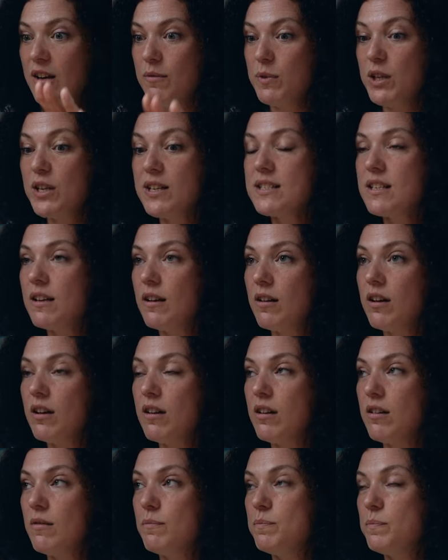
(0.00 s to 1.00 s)
because
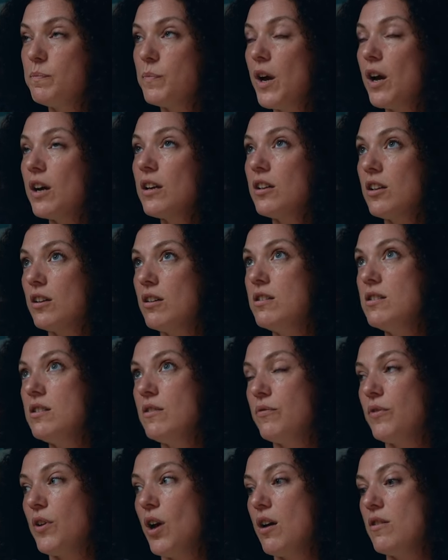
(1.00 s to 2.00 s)
because
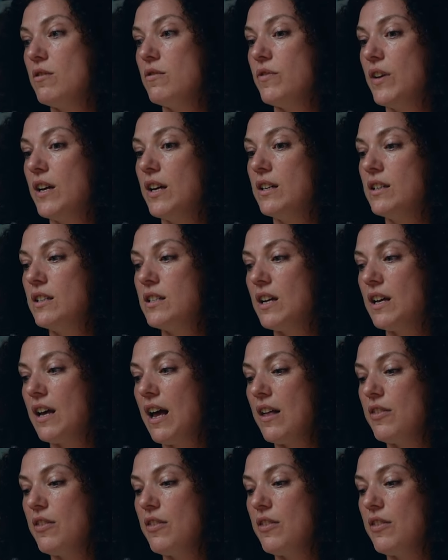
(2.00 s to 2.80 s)
of COVID,